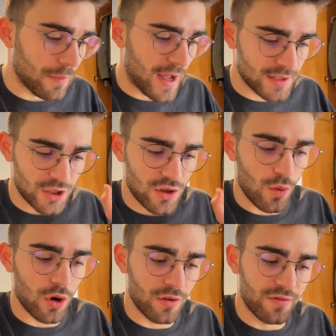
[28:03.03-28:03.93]
passage, the
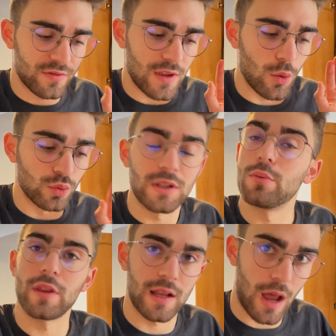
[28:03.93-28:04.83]
one of un
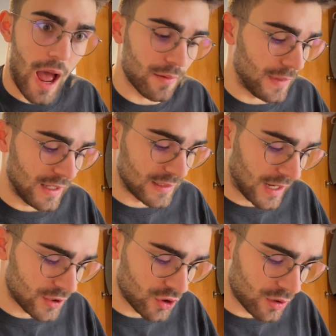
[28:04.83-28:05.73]
tipo de
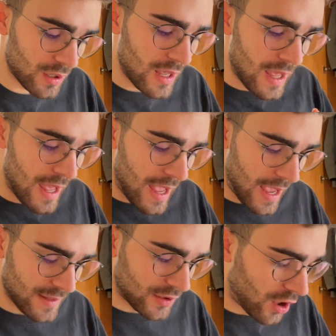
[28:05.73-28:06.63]
administración,
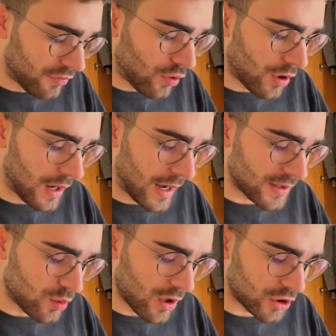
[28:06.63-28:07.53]
is a tough one.
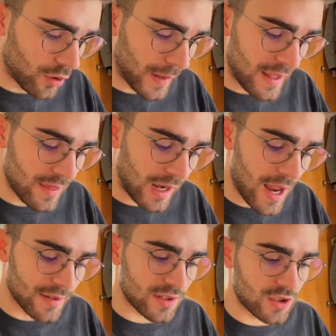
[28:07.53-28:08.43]
Let's workshop in the
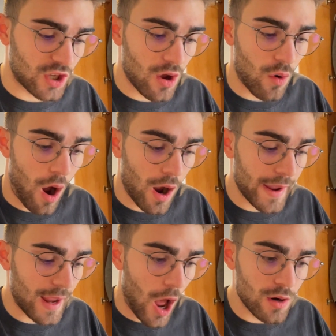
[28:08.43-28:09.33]
class. So
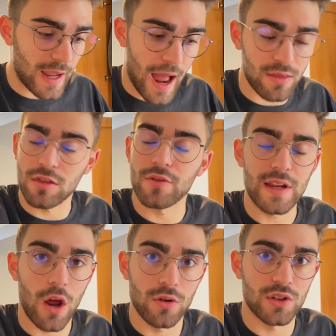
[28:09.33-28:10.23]
I only had 3
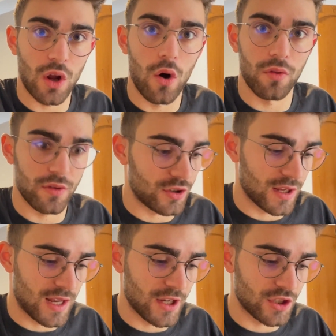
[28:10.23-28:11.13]
notes on the
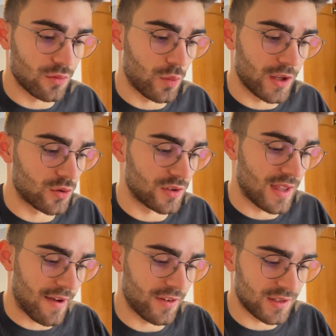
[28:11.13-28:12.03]
translation, which was
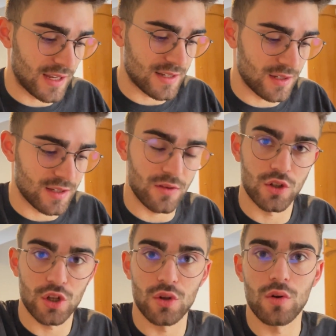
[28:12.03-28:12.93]
that first sentence and the
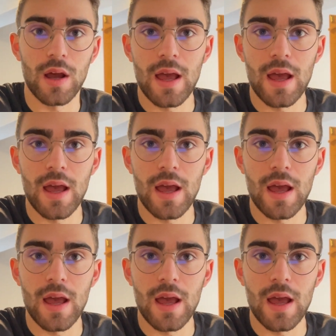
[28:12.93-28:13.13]
2